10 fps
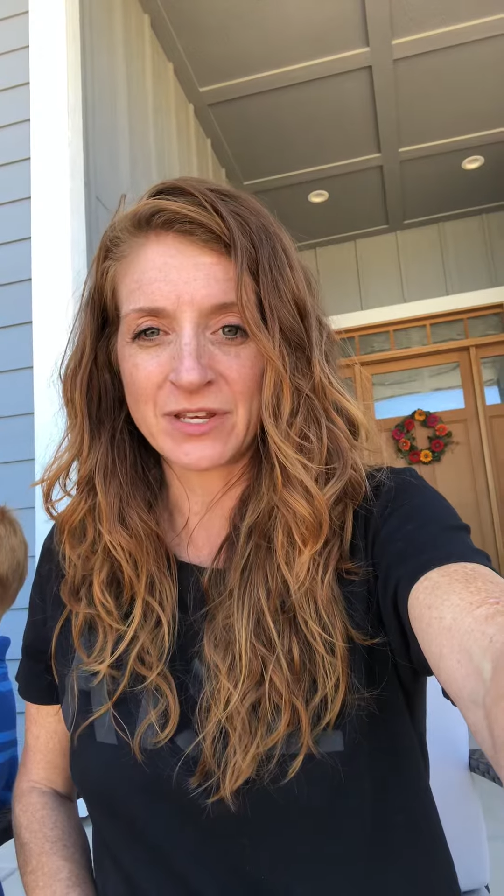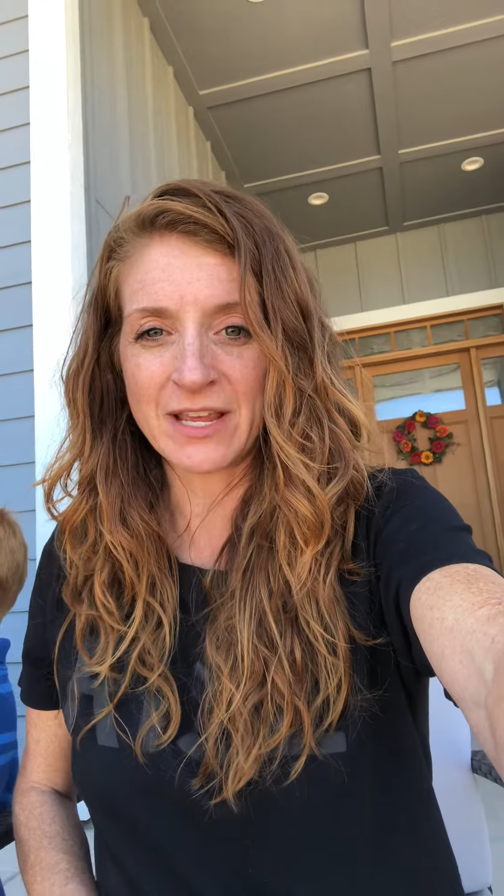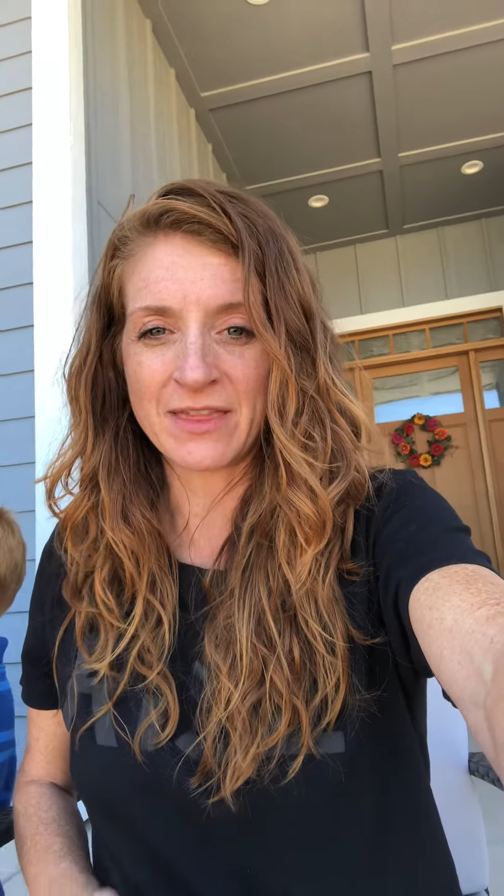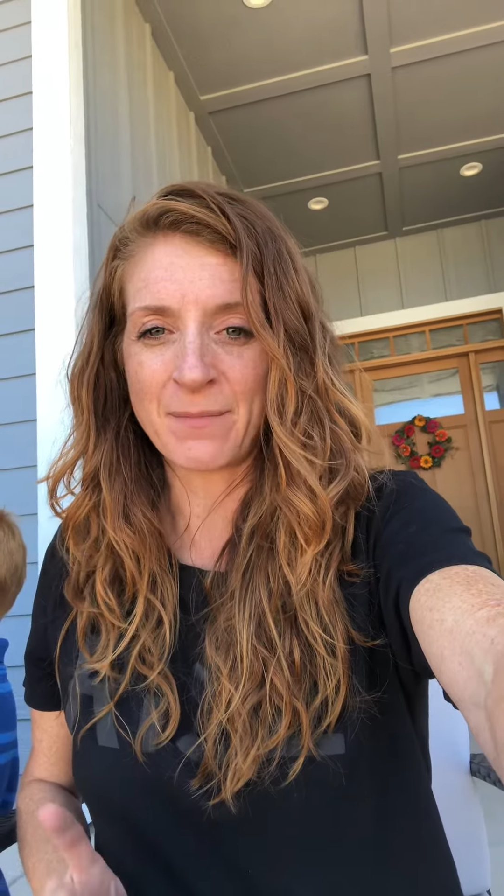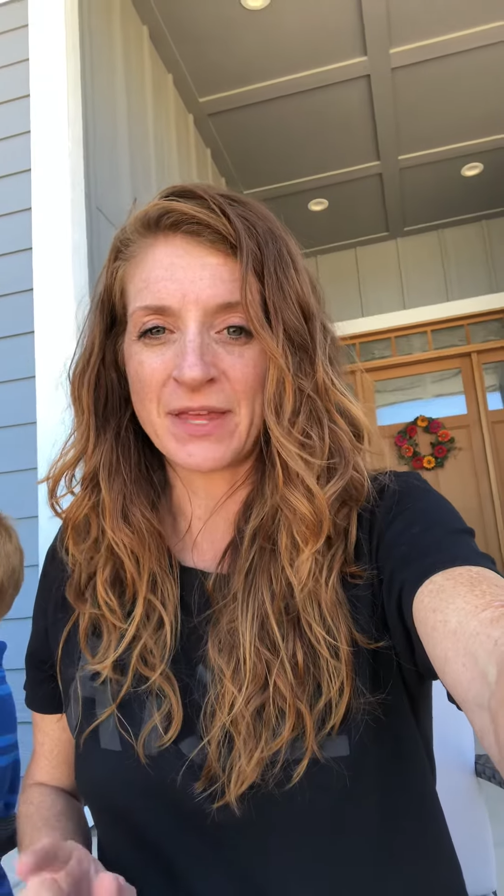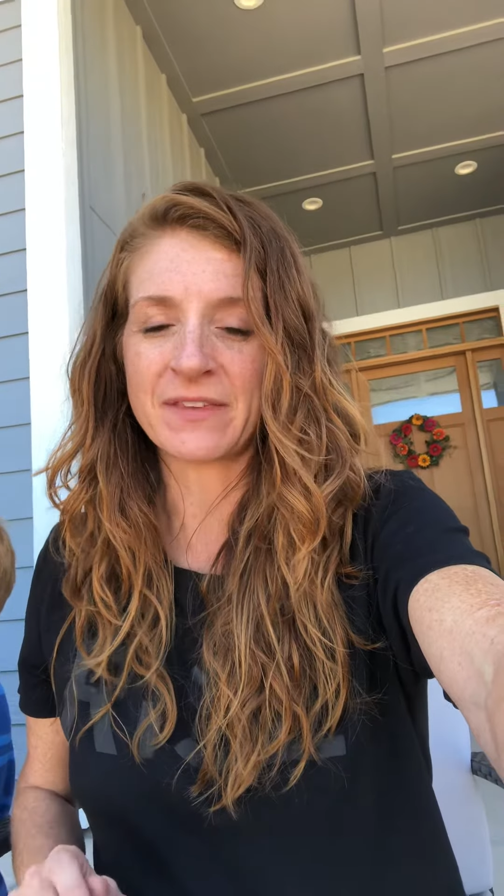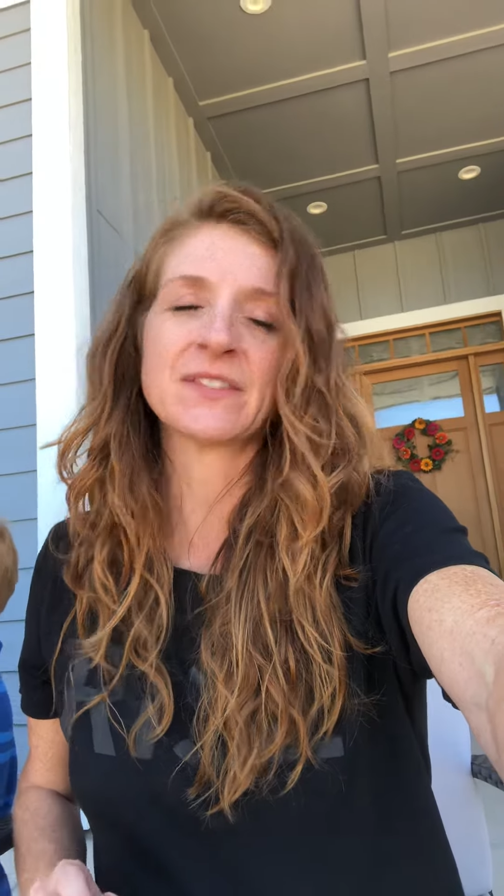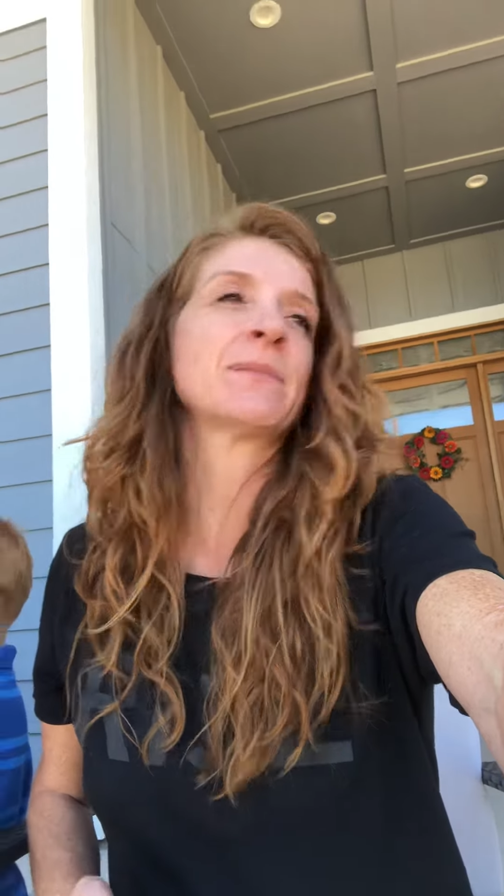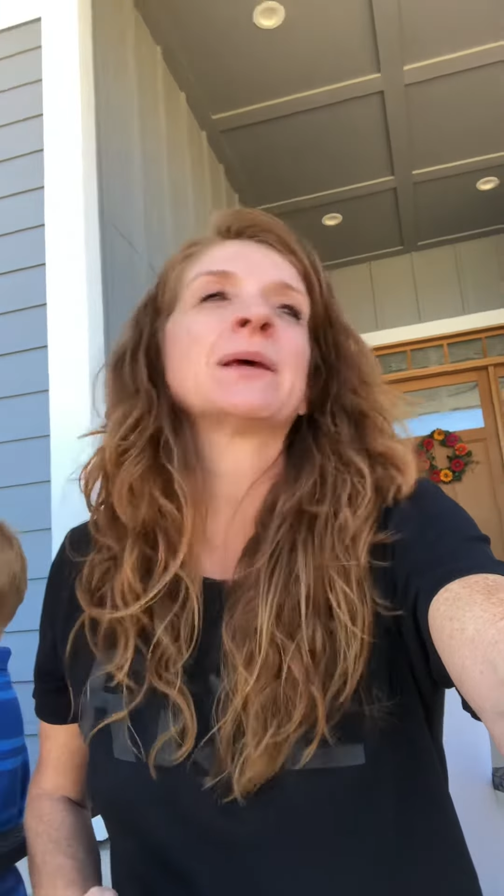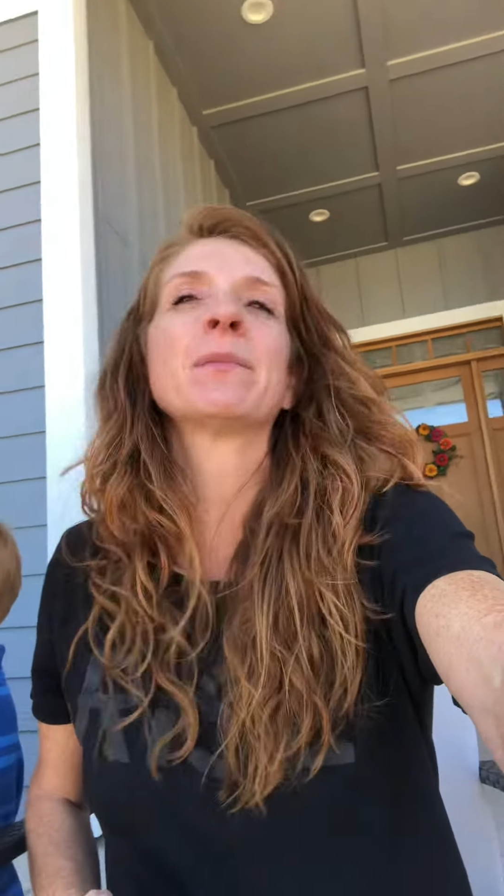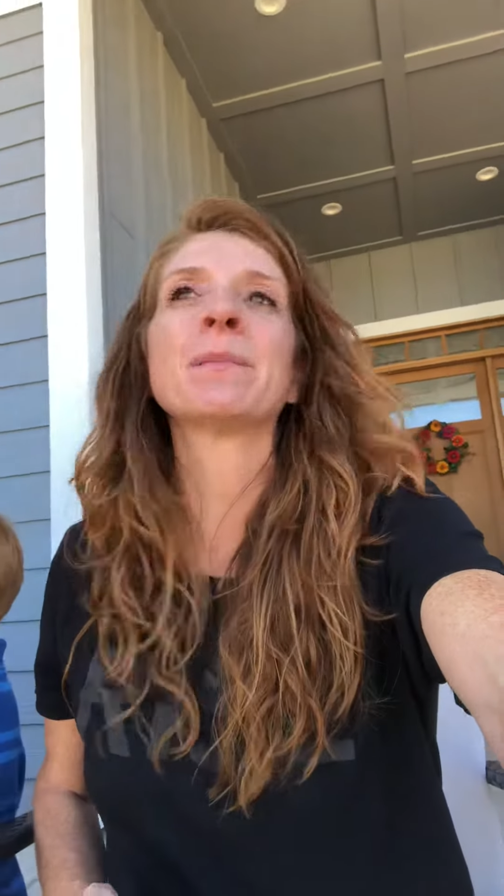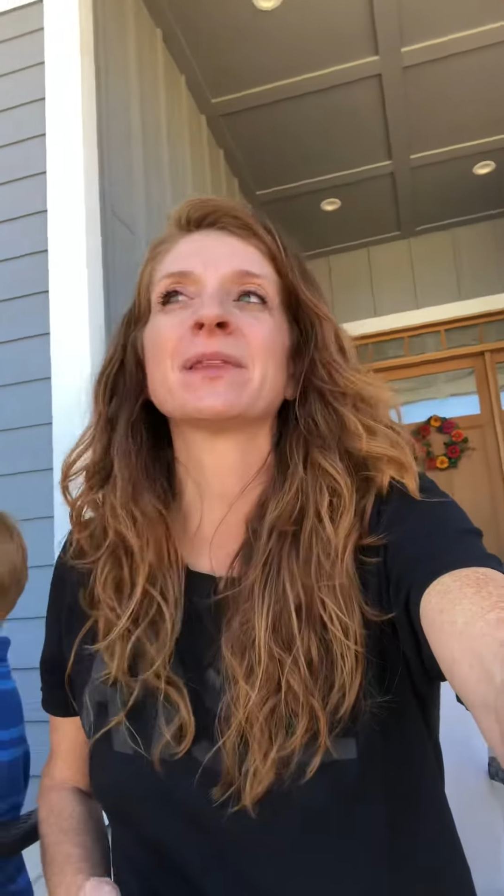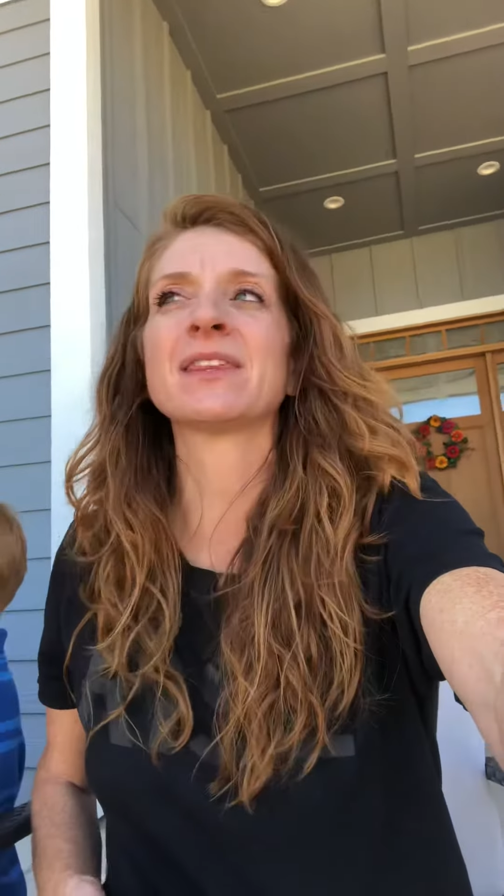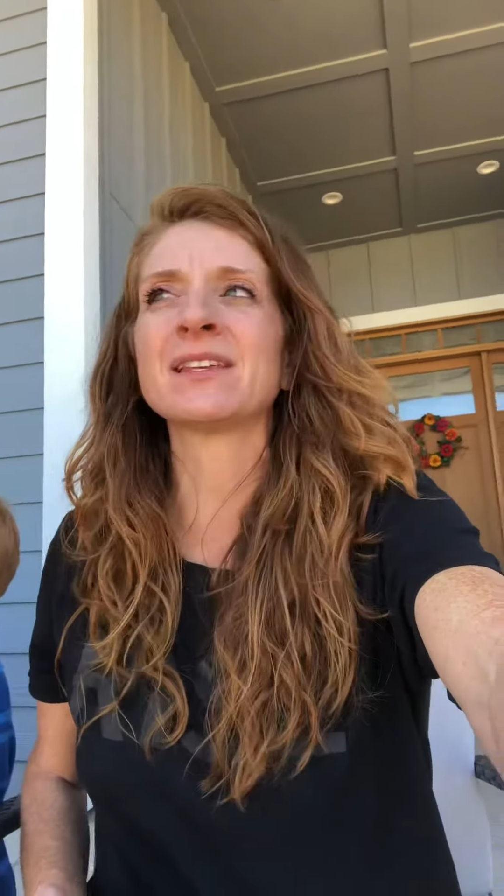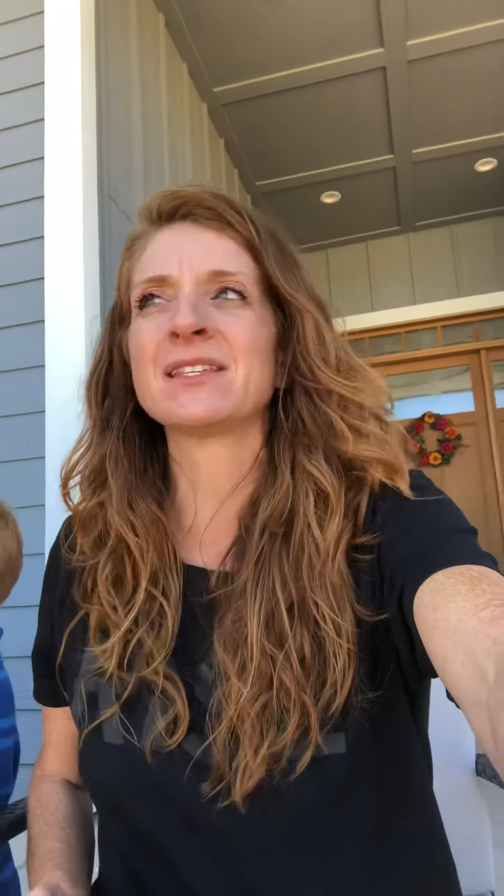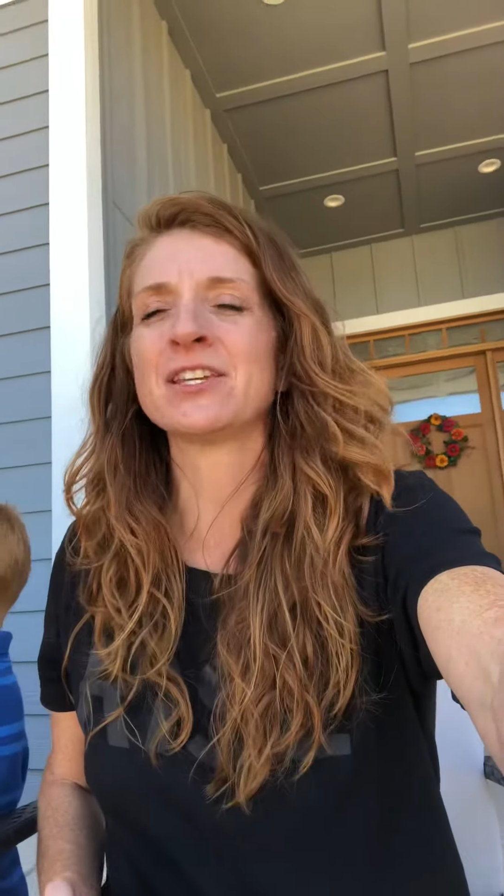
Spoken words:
in the month of September, but this